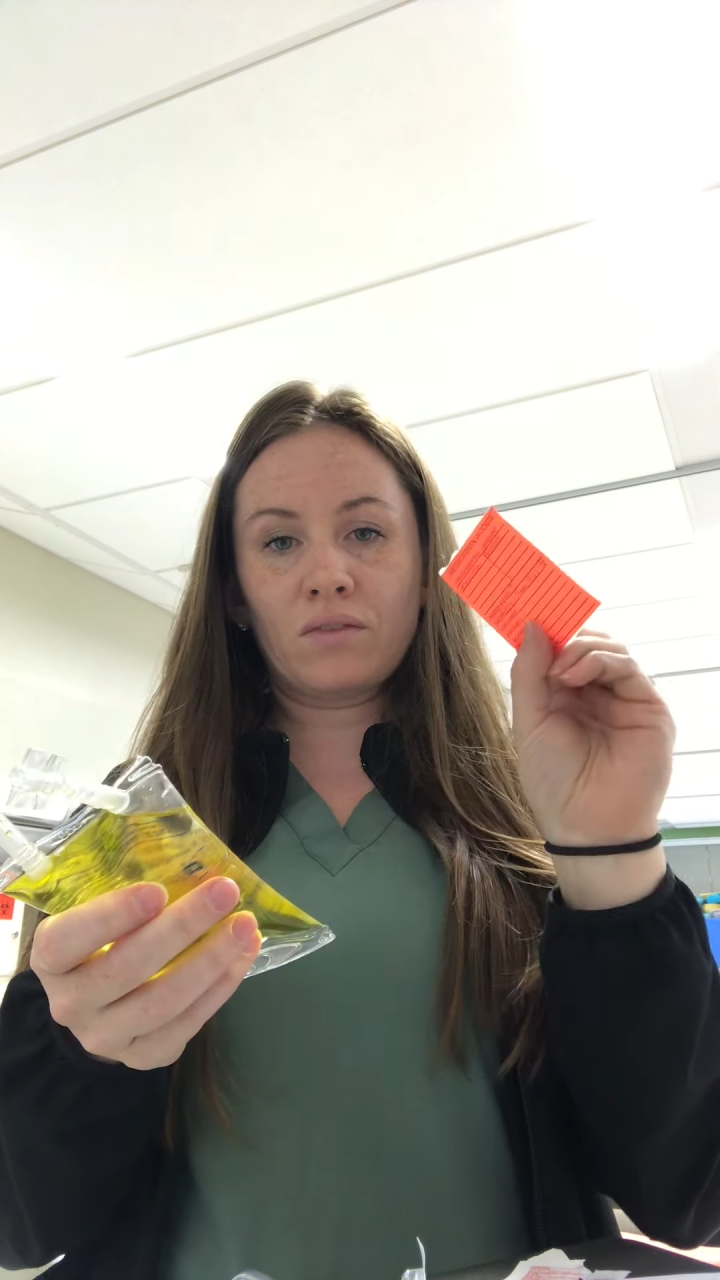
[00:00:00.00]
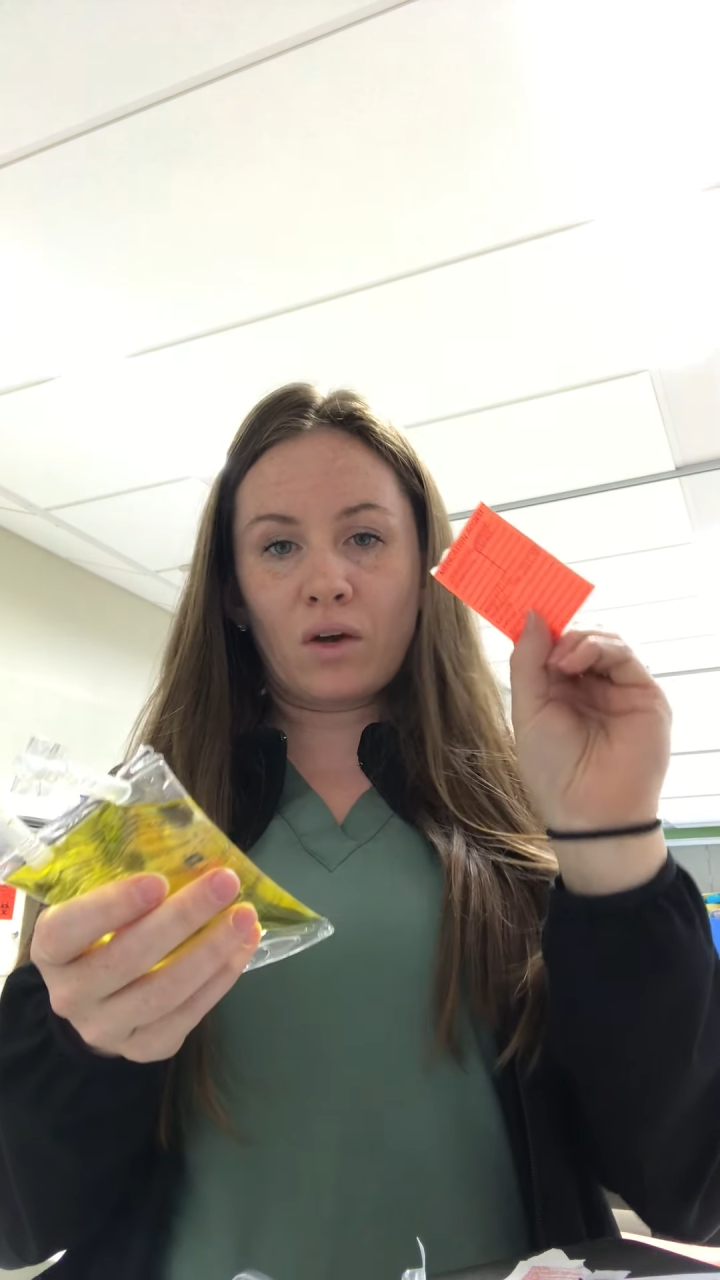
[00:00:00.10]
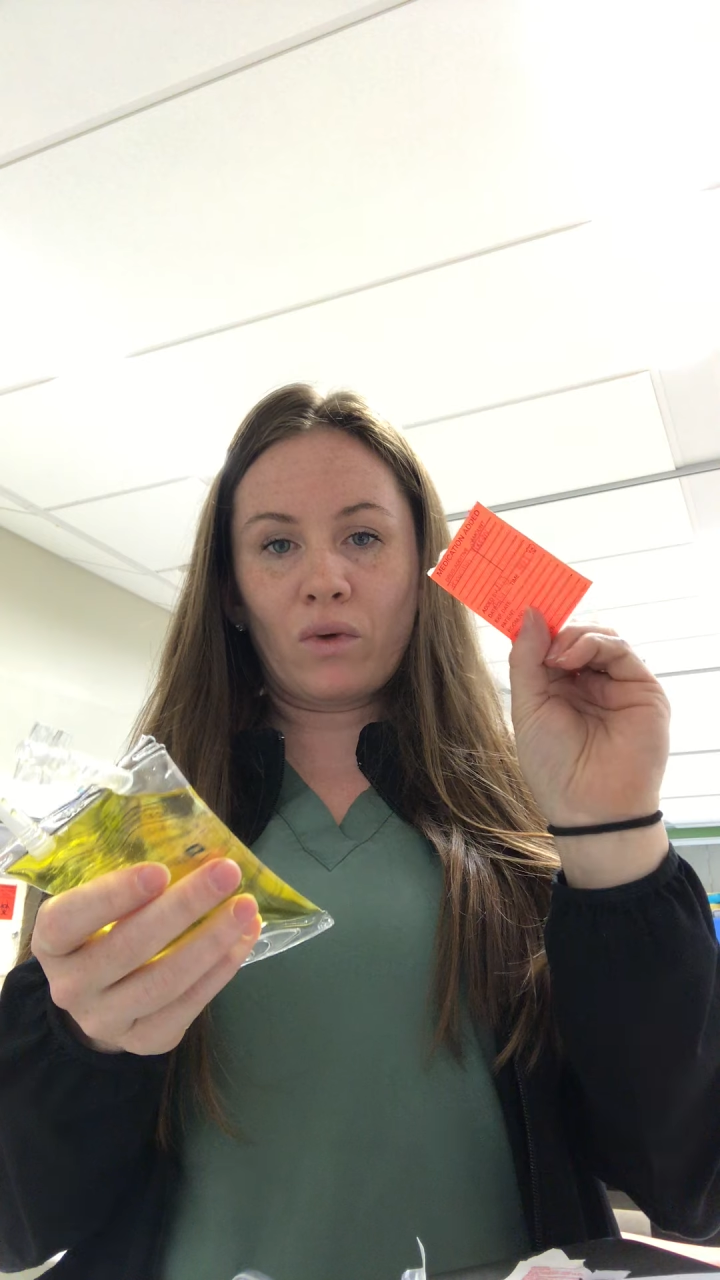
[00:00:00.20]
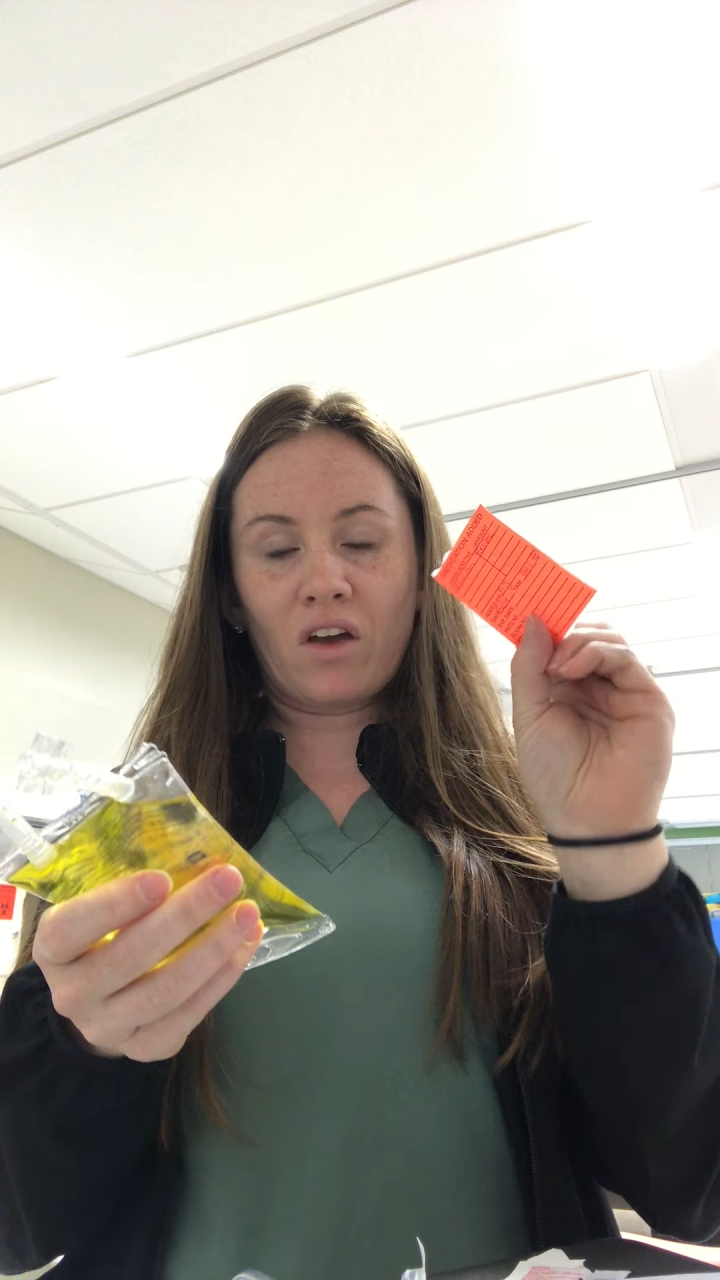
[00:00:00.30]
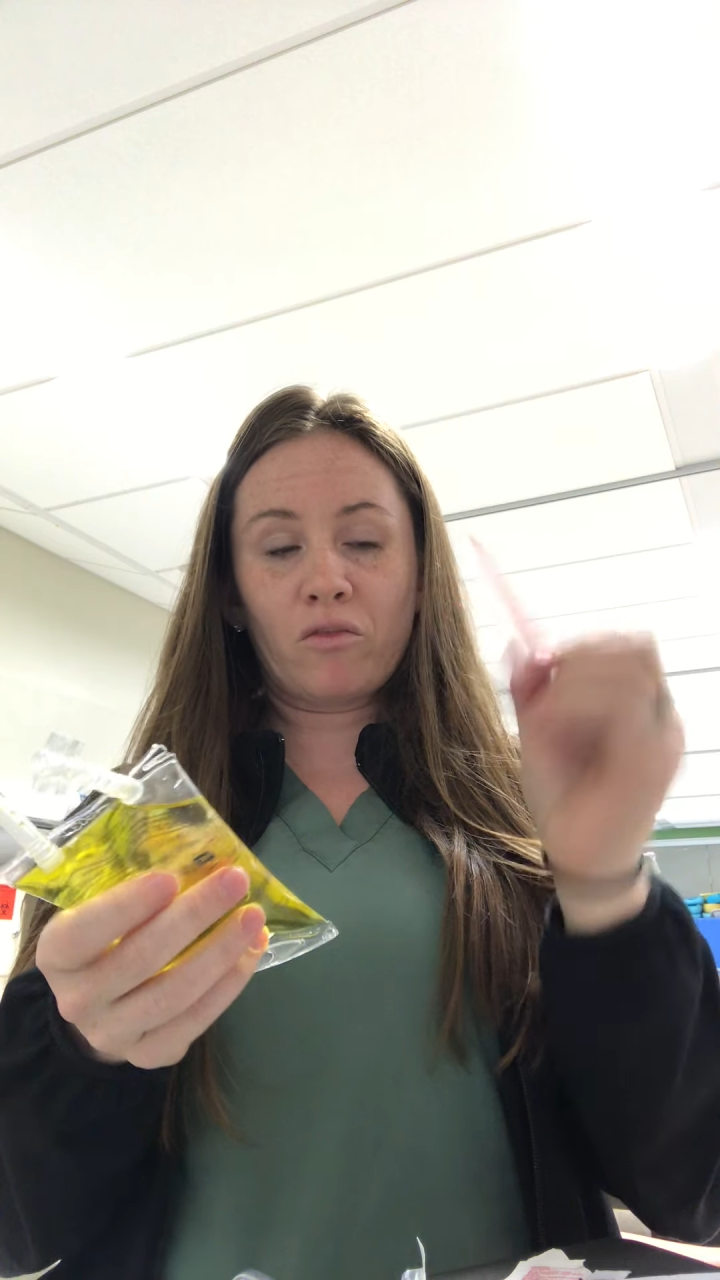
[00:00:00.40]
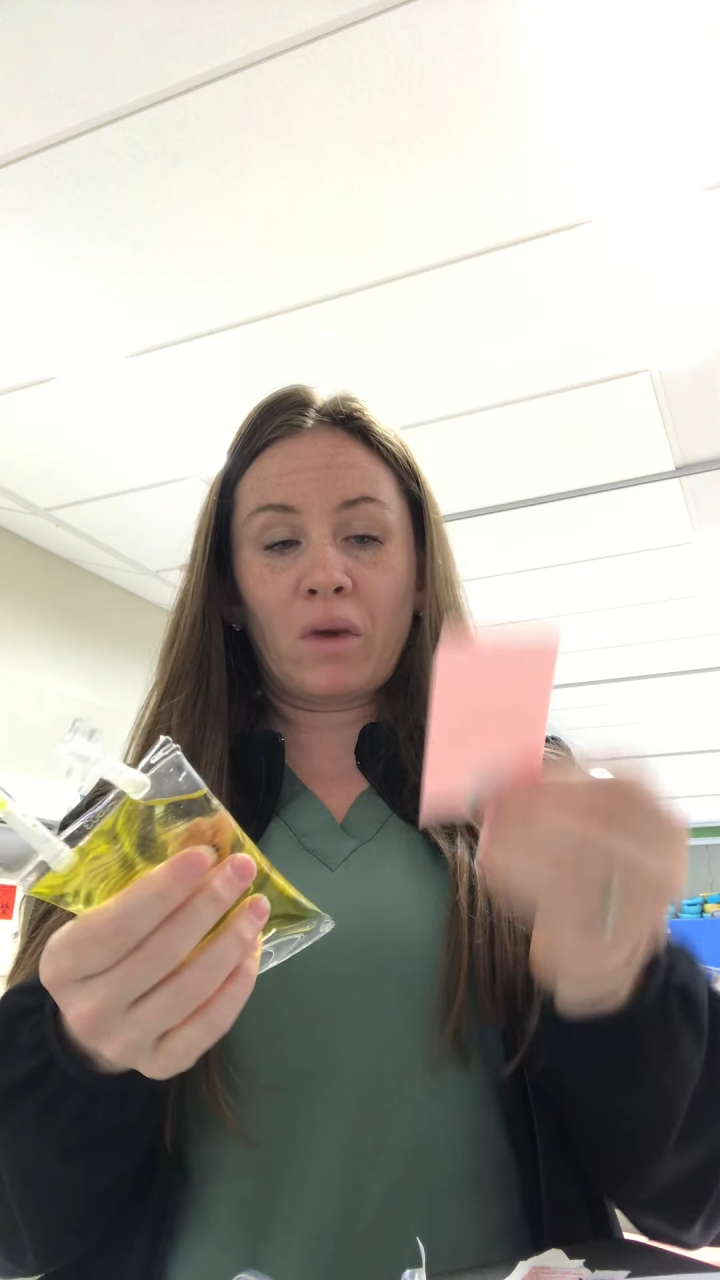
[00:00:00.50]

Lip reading: that we have